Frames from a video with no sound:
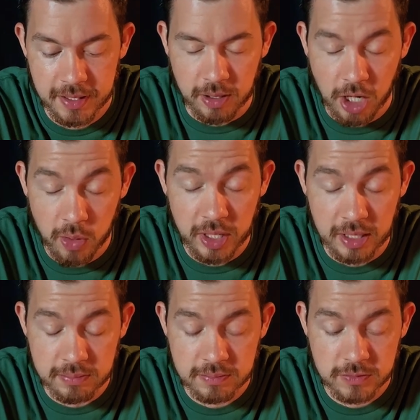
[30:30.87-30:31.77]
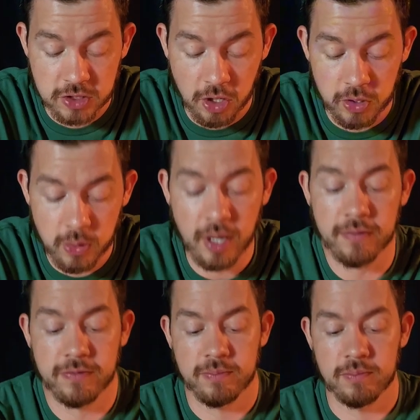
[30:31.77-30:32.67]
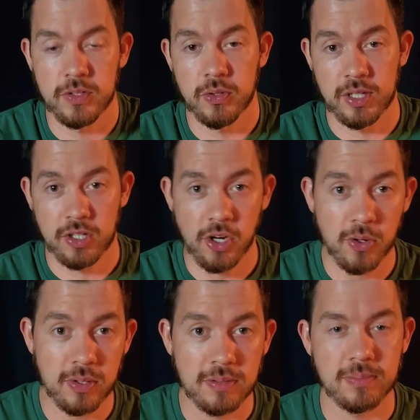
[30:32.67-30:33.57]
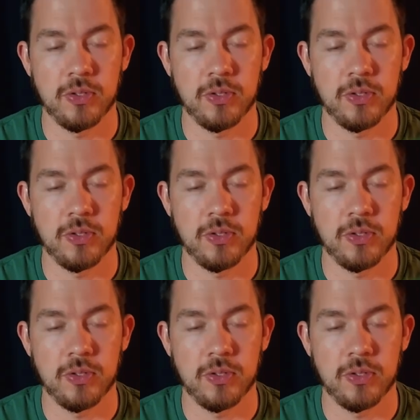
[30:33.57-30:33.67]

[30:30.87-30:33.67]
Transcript: Coding. So you can code,